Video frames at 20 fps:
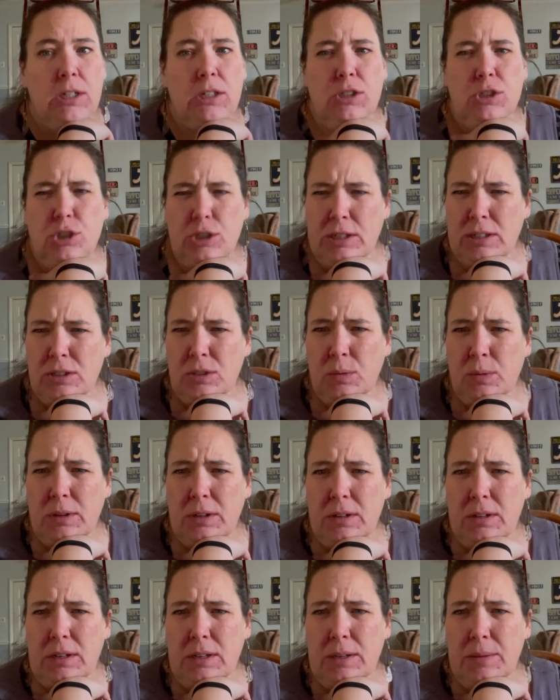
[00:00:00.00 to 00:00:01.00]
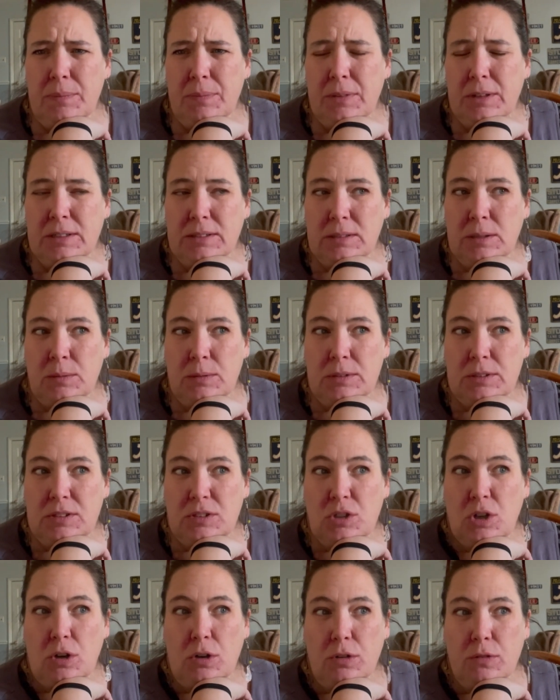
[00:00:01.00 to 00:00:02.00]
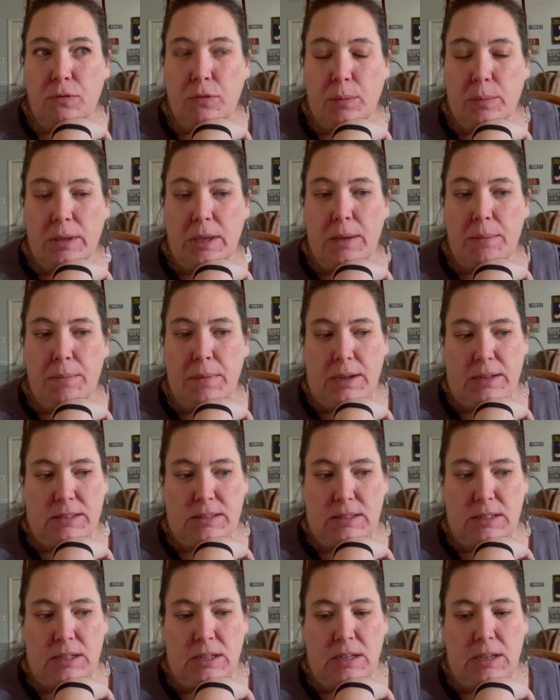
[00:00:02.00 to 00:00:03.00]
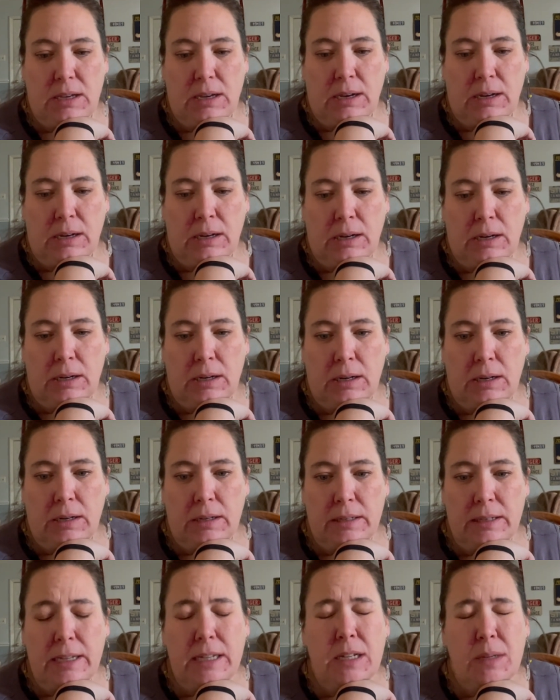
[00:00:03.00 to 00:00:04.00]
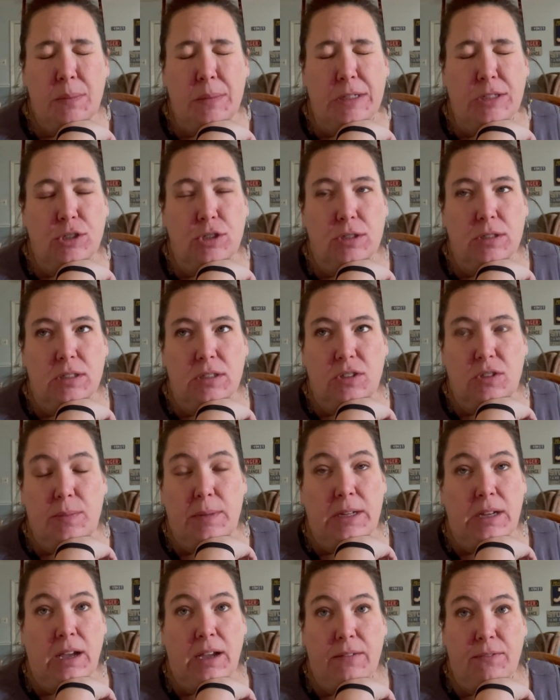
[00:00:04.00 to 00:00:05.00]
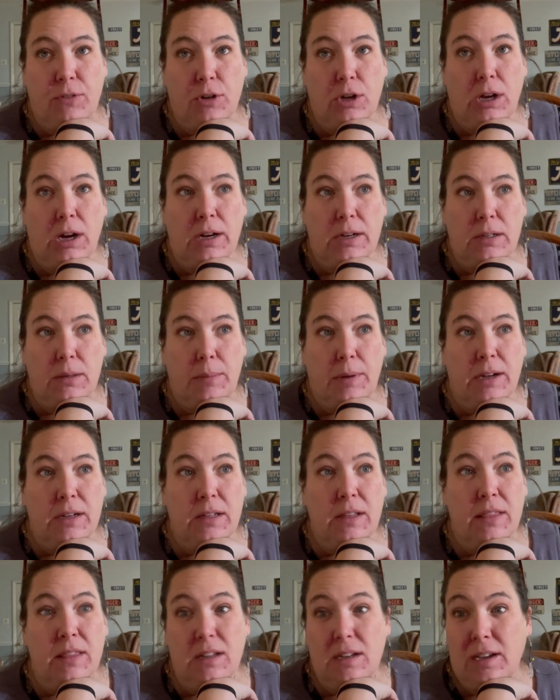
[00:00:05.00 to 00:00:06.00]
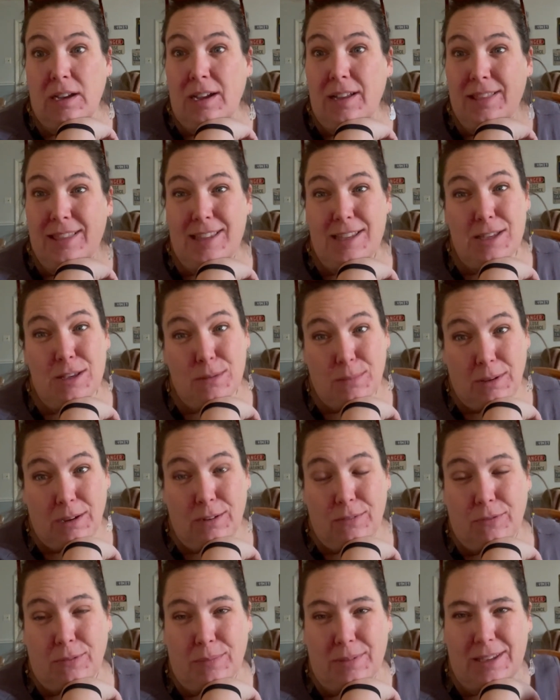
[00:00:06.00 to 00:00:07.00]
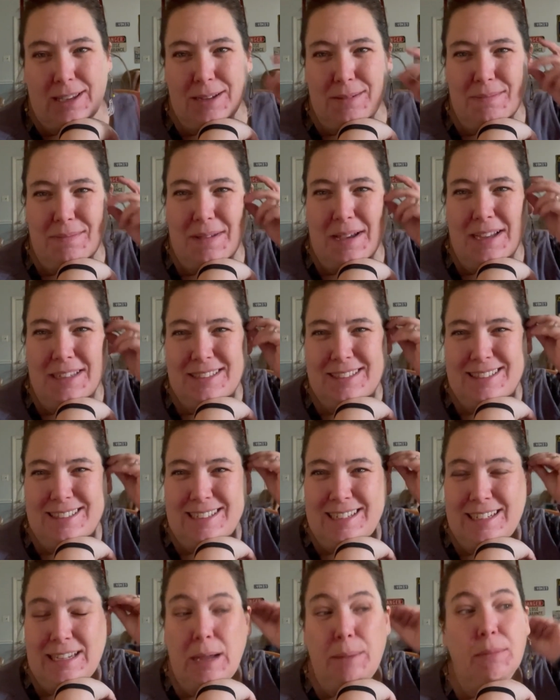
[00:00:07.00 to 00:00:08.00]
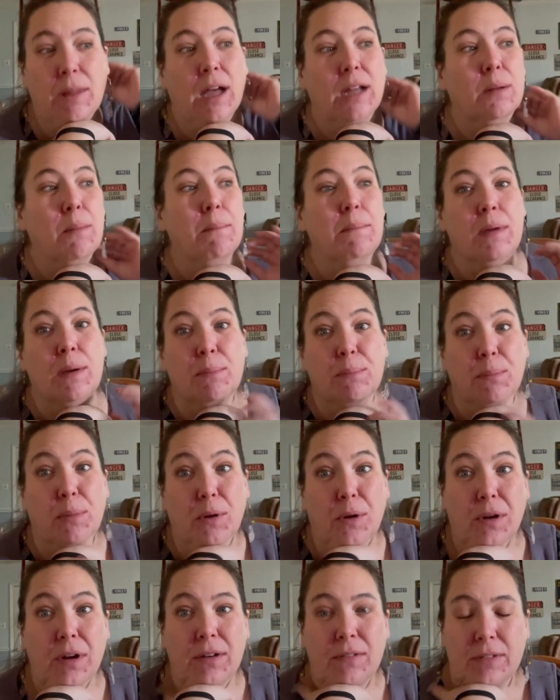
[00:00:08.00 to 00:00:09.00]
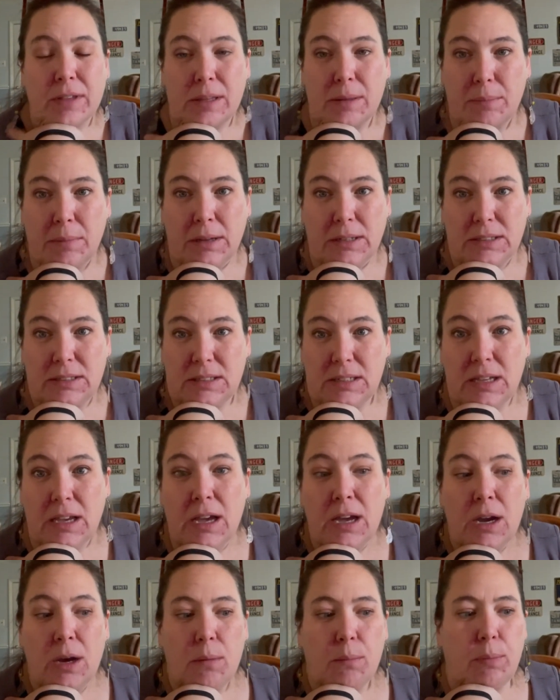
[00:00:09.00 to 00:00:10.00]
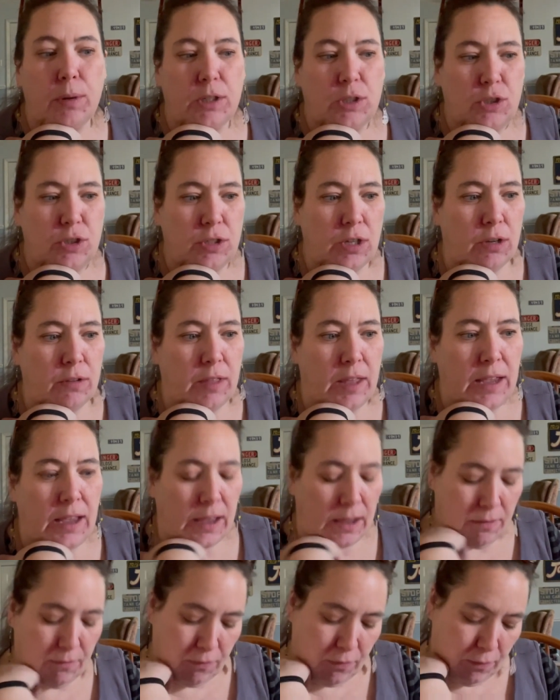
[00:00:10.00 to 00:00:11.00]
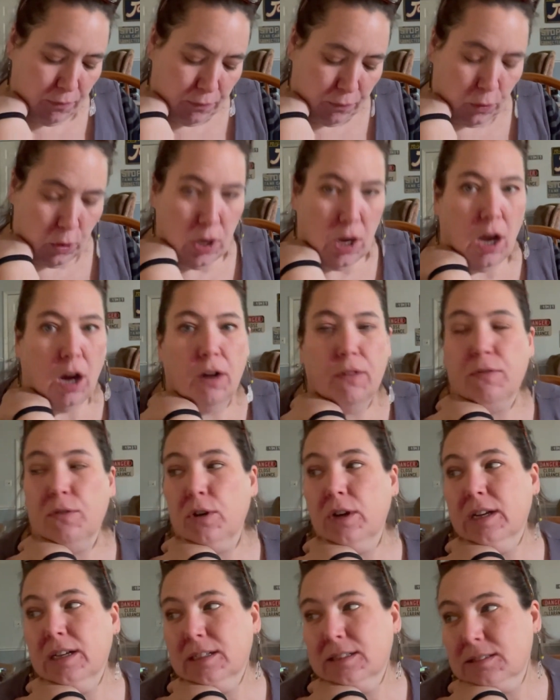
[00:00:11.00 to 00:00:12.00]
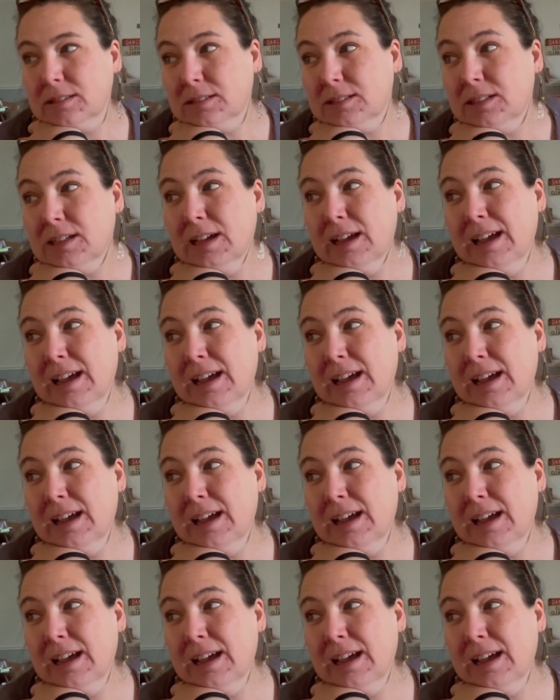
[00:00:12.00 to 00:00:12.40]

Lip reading: January, is that what it's called, from Get Messy. Nina mentioned it to me and I had forgotten about it, and then I got the email from Get Messy, and I'm not a member of Get Messy, but you know, they have free offerings